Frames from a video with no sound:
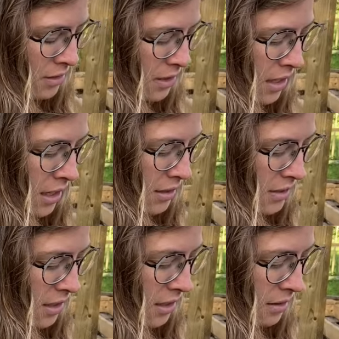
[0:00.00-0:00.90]

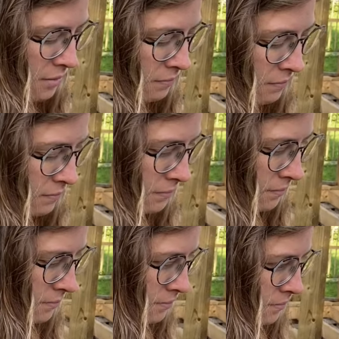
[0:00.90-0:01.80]
at um,
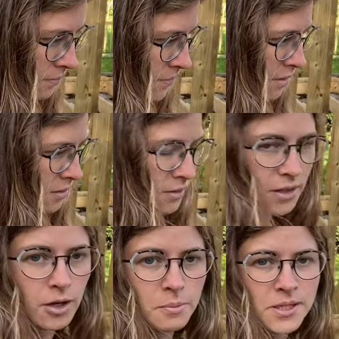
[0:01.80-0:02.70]

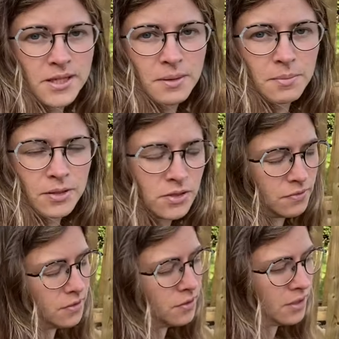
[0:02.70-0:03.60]
carpet samples
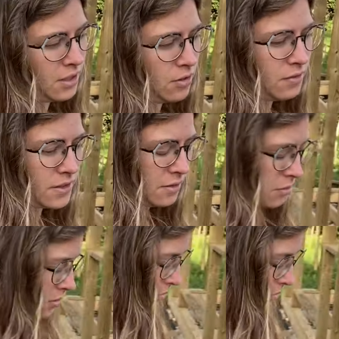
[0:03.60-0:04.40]
for the office. I'm going